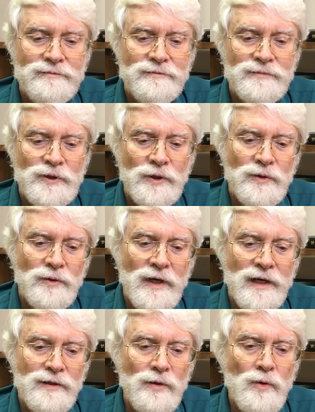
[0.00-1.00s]
So
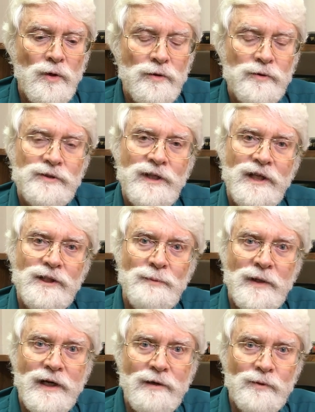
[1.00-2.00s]
I knew all those things,
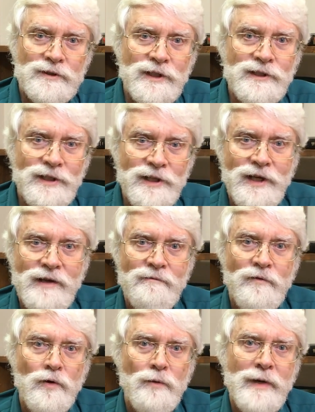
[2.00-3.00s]
but I resisted him
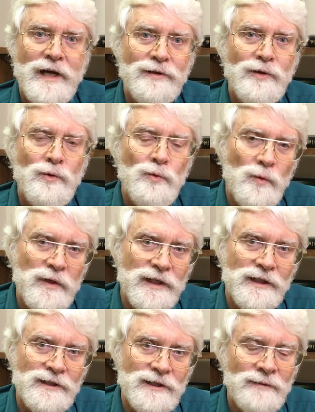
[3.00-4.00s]
for about 2
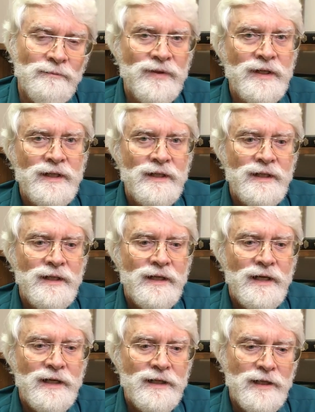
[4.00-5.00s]
weeks.
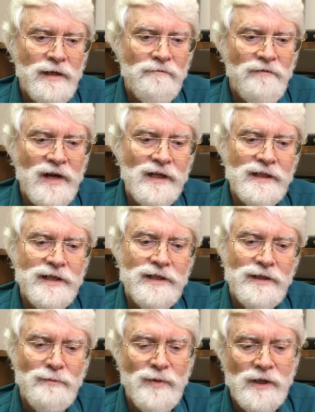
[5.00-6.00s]
And then finally,
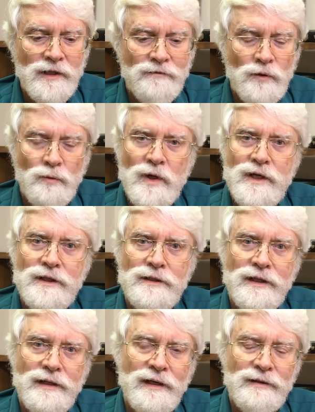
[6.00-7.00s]
in the middle of a run
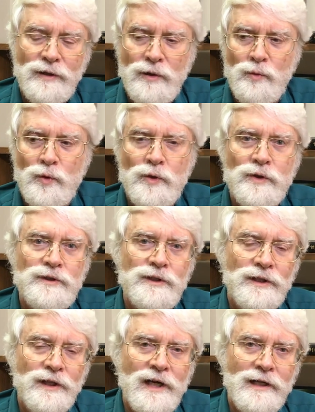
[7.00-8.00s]
out in the woods
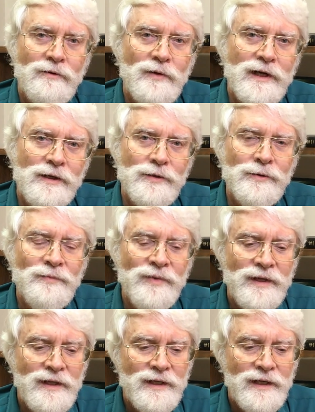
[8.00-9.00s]
in Colorado,
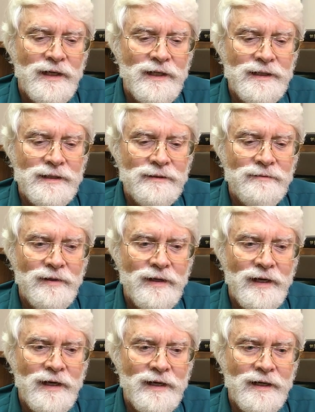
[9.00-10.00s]

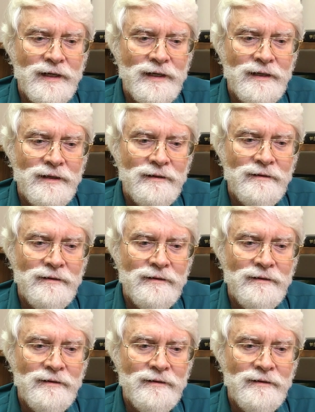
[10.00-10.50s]
I